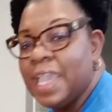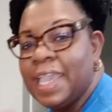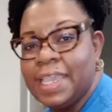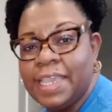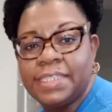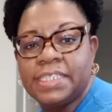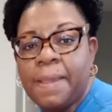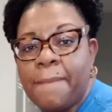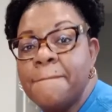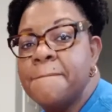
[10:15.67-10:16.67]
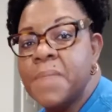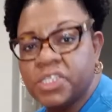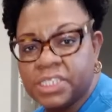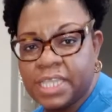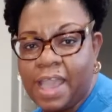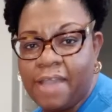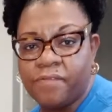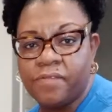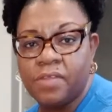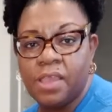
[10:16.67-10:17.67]
it's a must-have.
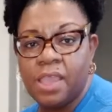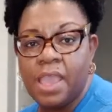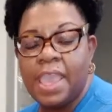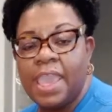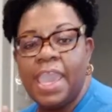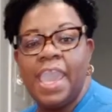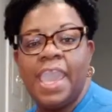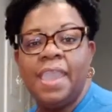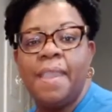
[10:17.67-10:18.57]
A